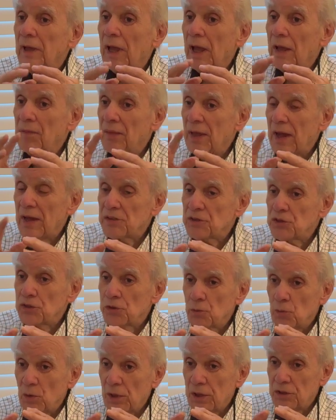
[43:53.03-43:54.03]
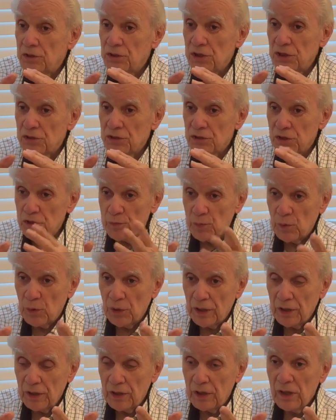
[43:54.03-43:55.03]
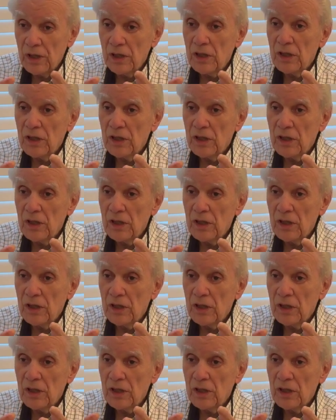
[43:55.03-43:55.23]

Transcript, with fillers: And that's the way Jesus put it